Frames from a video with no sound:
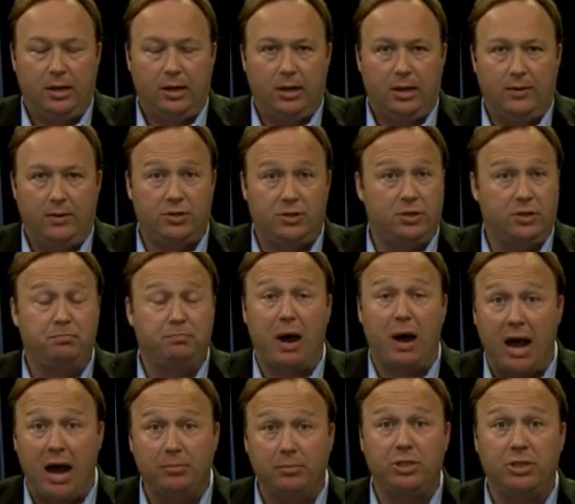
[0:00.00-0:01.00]
This is
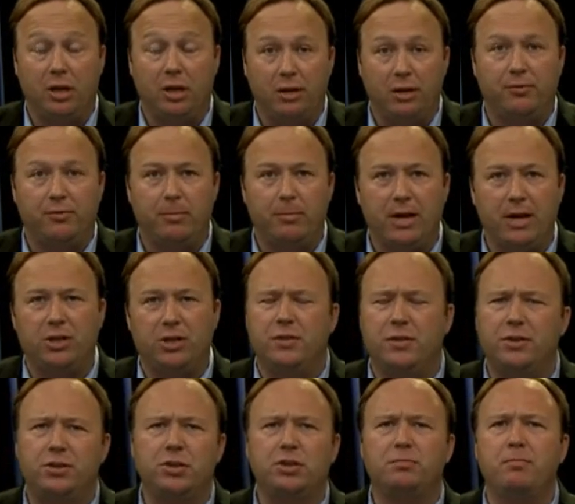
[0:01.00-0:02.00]
bombshell information.
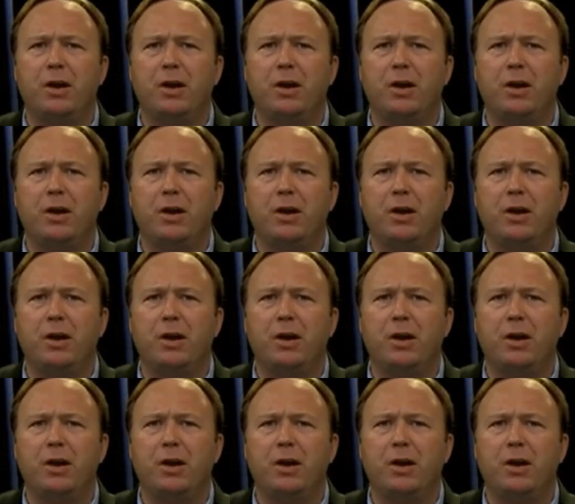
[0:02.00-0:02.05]
This is